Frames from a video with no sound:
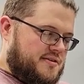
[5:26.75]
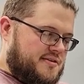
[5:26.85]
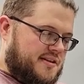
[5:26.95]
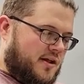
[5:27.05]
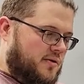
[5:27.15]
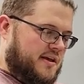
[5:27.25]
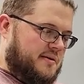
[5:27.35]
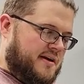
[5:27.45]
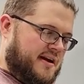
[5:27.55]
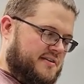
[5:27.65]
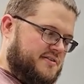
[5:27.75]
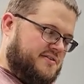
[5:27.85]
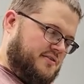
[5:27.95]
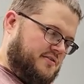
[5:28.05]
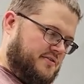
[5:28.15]
Slowly he began to
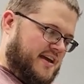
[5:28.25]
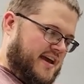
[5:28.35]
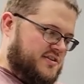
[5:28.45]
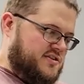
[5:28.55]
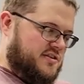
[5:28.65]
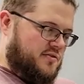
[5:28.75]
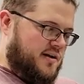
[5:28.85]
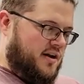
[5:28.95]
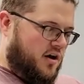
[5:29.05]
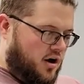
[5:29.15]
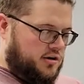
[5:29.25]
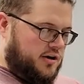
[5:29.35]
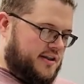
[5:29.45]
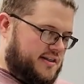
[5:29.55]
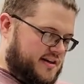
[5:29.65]
circle the edge of the great
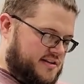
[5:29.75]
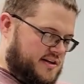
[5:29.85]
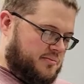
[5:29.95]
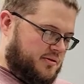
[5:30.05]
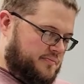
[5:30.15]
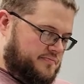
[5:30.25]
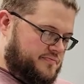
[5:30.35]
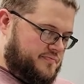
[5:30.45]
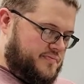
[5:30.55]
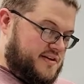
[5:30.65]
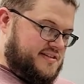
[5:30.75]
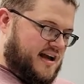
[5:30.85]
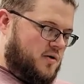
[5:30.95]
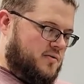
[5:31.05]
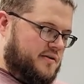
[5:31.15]
hololithic table, the
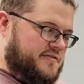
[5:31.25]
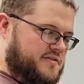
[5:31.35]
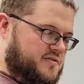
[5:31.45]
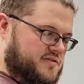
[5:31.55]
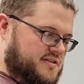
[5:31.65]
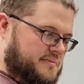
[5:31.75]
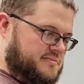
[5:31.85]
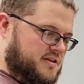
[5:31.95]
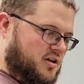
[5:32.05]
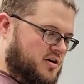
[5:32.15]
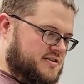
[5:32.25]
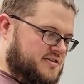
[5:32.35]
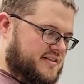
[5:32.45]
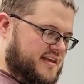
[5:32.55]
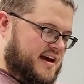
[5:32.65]
sound of his footsteps
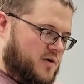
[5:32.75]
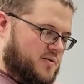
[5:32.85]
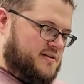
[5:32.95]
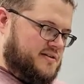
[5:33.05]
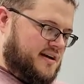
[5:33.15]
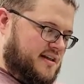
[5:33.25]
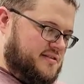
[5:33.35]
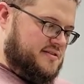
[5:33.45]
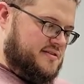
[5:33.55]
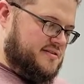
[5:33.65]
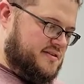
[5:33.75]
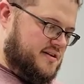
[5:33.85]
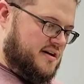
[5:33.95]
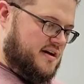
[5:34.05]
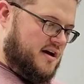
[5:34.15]
lost in the echoing silence.
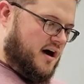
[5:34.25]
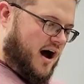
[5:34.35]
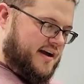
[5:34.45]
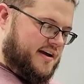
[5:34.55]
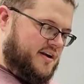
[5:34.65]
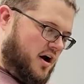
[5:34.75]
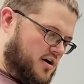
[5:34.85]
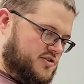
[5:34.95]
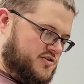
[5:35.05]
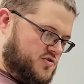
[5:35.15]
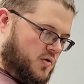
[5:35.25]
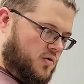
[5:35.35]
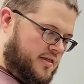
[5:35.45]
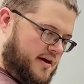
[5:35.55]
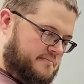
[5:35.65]
I cannot
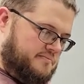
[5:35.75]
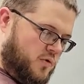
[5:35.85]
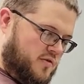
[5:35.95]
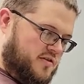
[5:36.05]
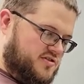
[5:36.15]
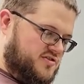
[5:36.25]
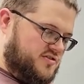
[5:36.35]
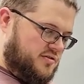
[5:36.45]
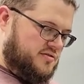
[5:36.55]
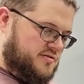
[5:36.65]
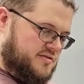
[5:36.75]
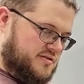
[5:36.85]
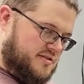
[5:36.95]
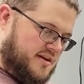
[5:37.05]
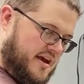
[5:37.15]
control them or their
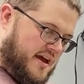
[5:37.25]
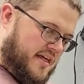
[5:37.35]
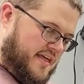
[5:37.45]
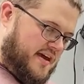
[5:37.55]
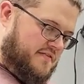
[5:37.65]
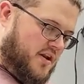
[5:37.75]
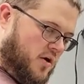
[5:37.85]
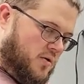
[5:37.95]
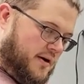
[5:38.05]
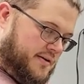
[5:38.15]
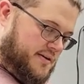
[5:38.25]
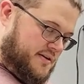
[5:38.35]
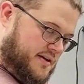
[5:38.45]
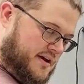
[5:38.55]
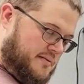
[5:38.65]
sons. They know it,
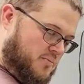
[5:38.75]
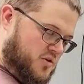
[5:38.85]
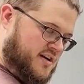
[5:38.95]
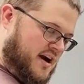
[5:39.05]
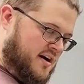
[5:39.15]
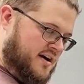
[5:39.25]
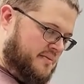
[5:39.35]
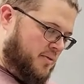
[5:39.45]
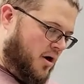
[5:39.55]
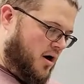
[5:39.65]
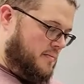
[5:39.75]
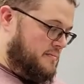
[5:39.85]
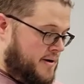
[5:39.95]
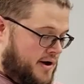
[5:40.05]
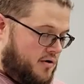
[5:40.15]
Mortarion and
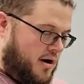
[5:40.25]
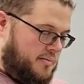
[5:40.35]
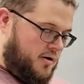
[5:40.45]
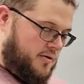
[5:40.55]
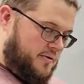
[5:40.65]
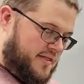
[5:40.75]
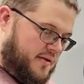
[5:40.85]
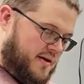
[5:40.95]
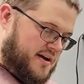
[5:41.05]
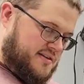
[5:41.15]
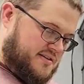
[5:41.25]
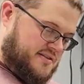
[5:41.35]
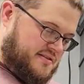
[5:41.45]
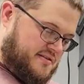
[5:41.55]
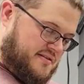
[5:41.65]
Perturabo and the rest.